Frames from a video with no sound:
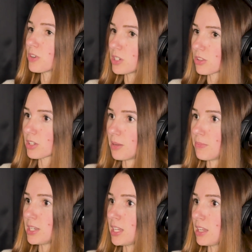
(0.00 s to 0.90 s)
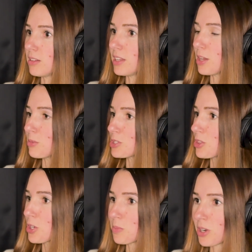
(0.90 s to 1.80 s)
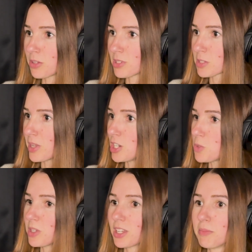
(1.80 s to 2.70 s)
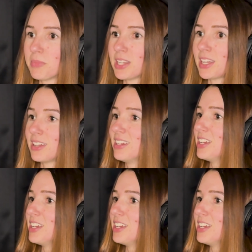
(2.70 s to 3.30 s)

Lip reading: for another company. It was a third-party risk management company.